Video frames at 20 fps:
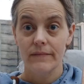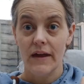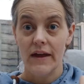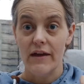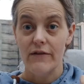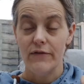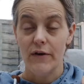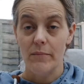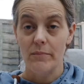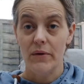
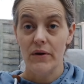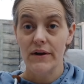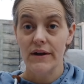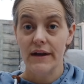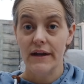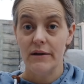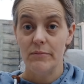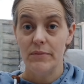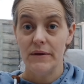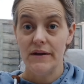If I'm buying it
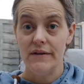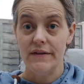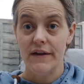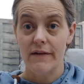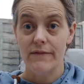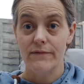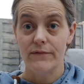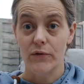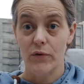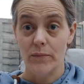in a
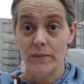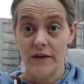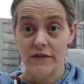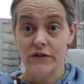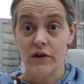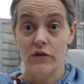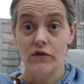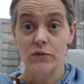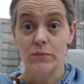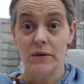PDF form, there's
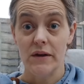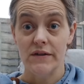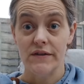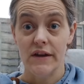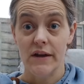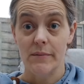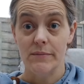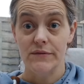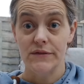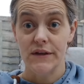going to be a
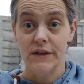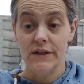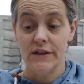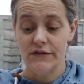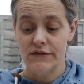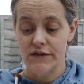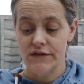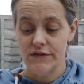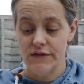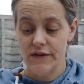DMC
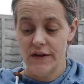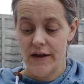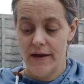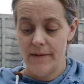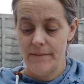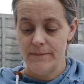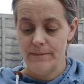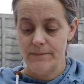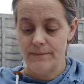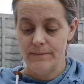list, isn't there?
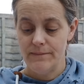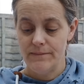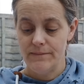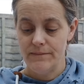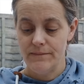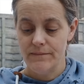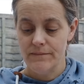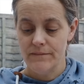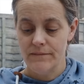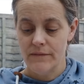
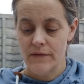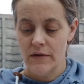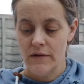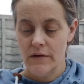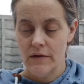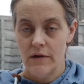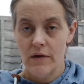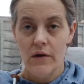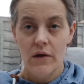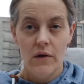
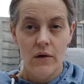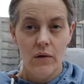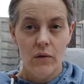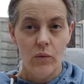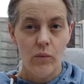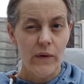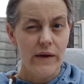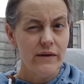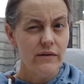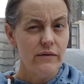
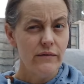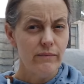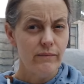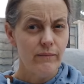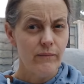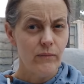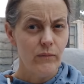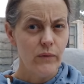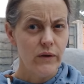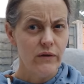We'll
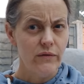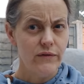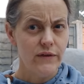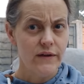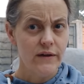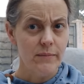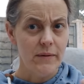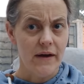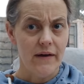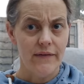
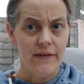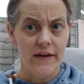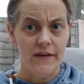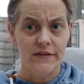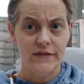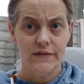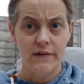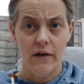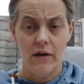think about this.